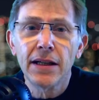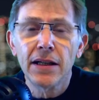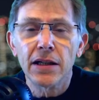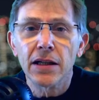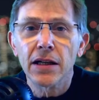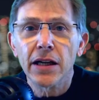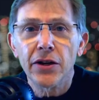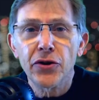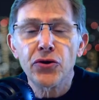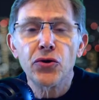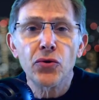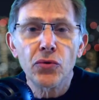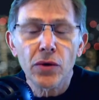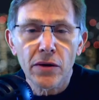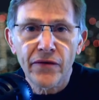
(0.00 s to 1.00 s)

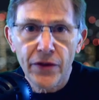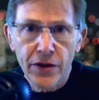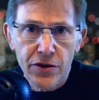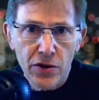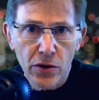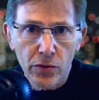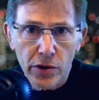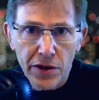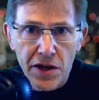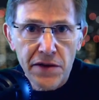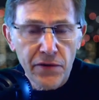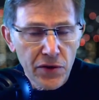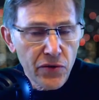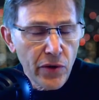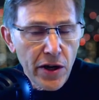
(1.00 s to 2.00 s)
new fictional release
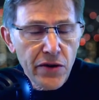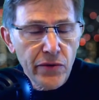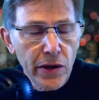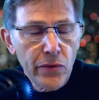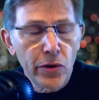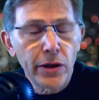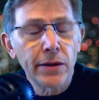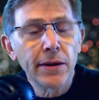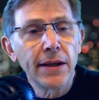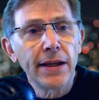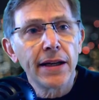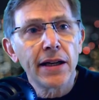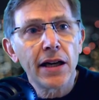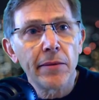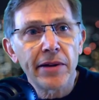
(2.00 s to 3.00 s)
for 2021,
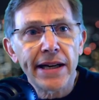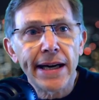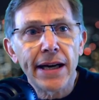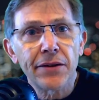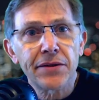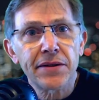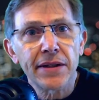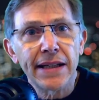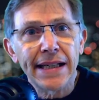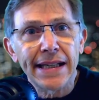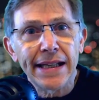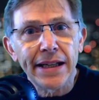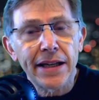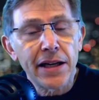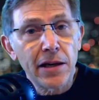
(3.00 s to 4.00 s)
coming out
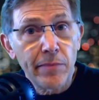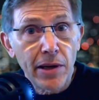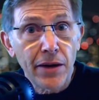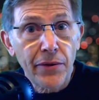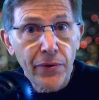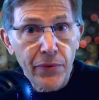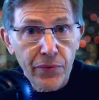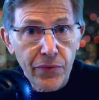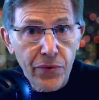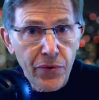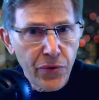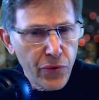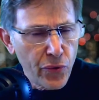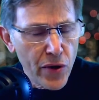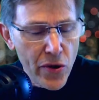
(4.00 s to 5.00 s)
in about
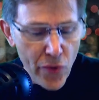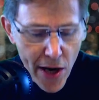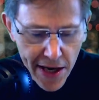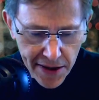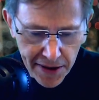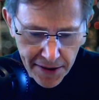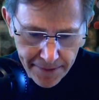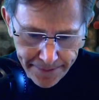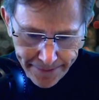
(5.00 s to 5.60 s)
3 weeks.